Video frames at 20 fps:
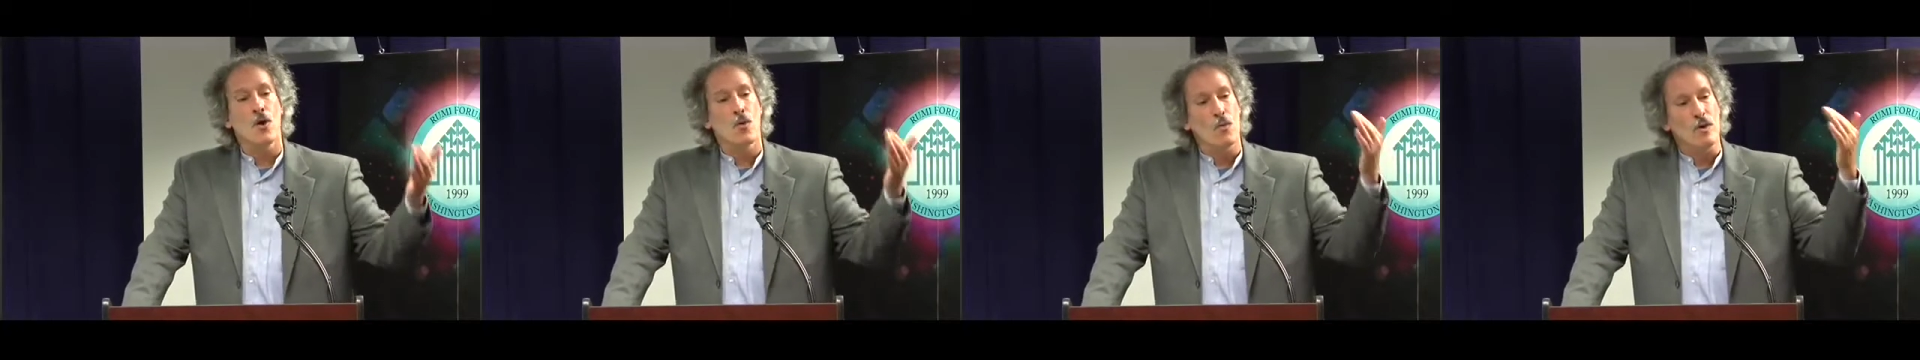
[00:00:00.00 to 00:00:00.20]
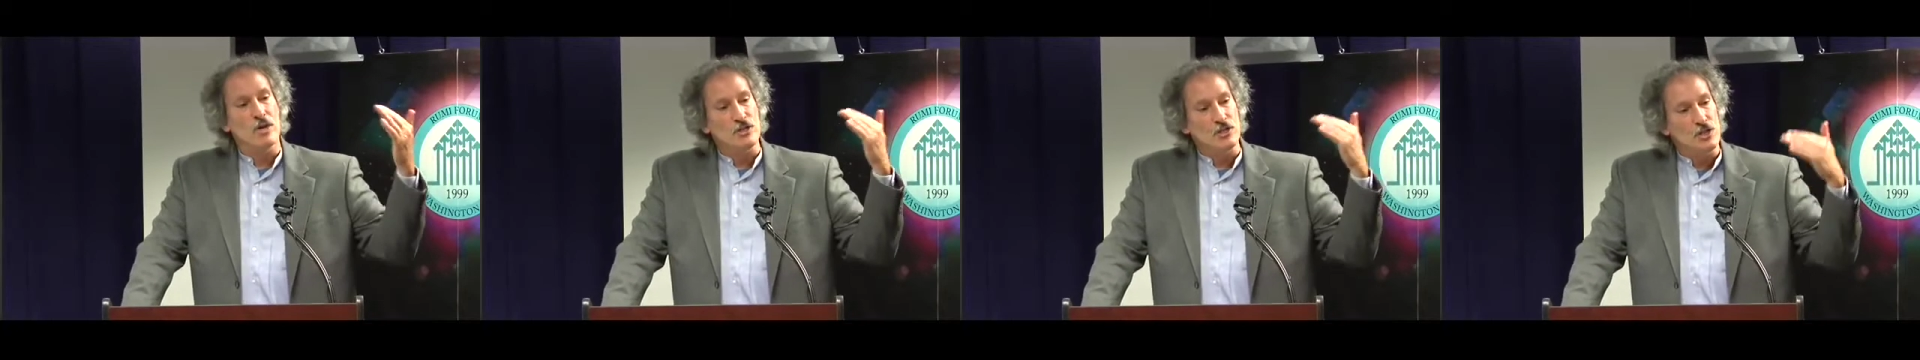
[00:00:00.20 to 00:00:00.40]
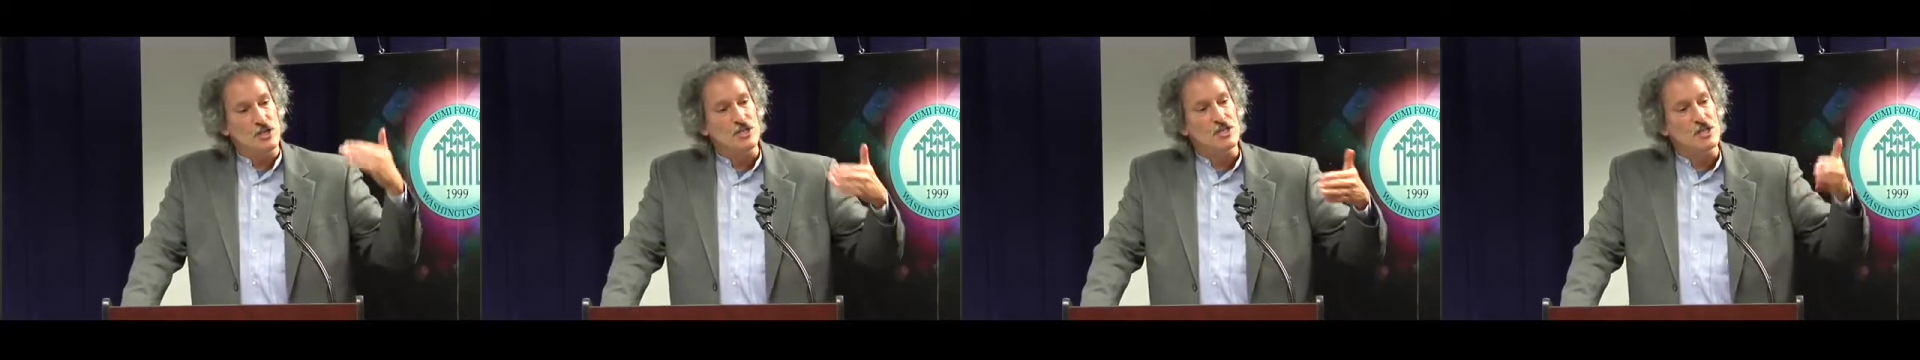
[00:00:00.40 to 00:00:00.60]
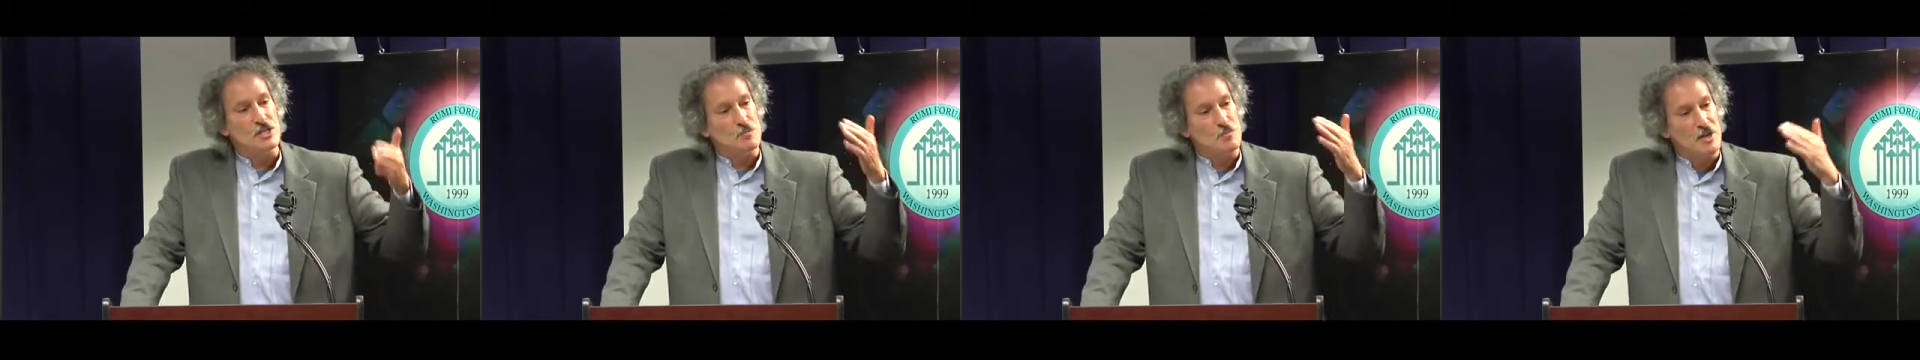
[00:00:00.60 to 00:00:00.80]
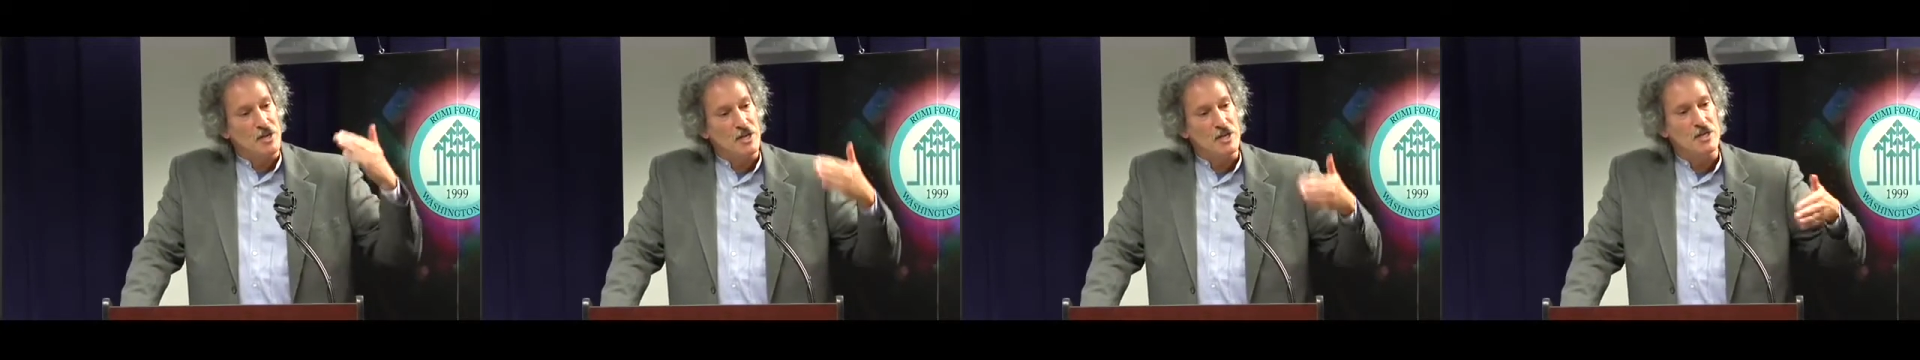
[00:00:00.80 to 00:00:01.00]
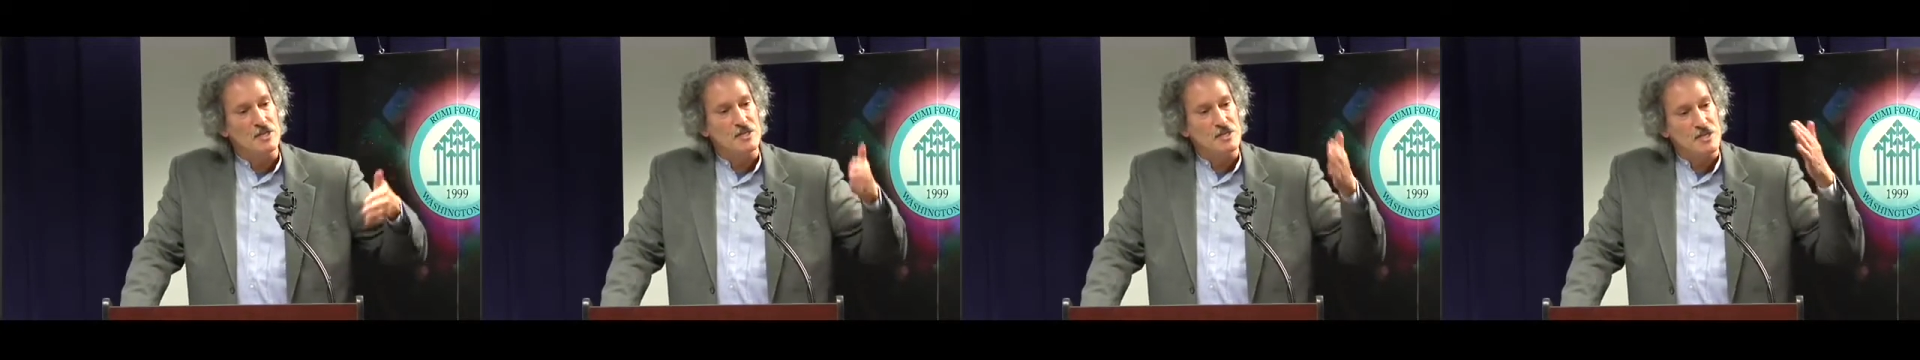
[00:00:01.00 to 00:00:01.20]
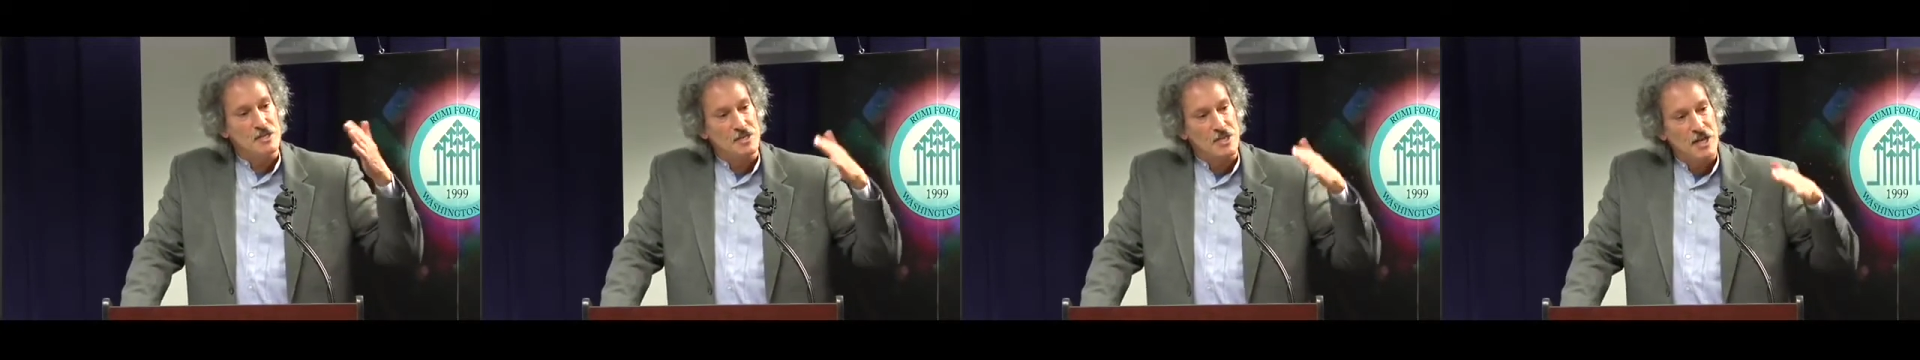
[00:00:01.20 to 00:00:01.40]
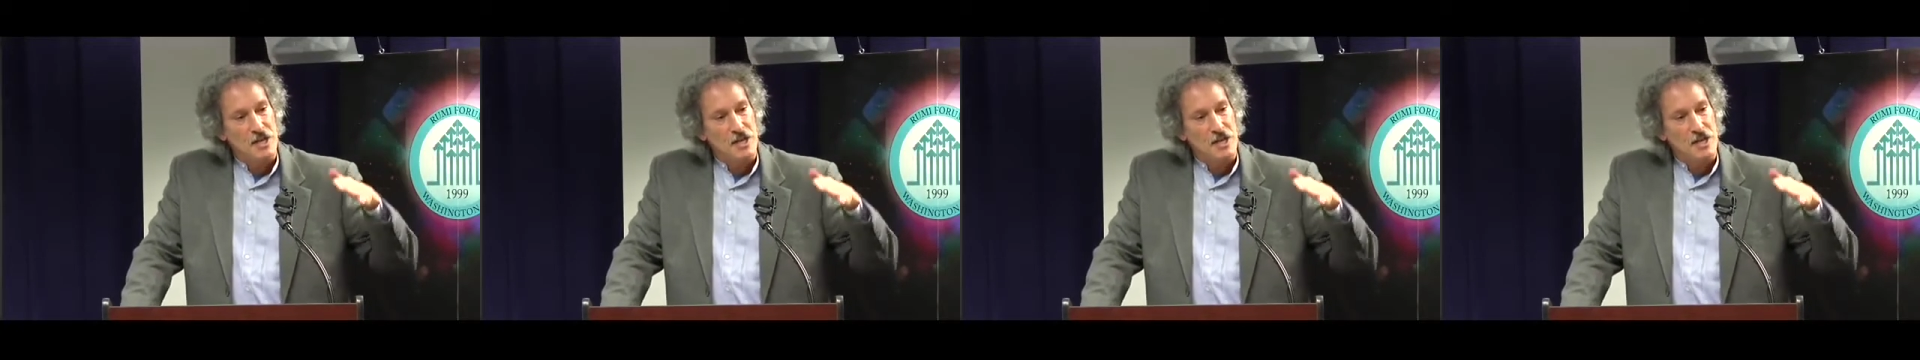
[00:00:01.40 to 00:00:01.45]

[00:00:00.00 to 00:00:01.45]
when Jesus begins his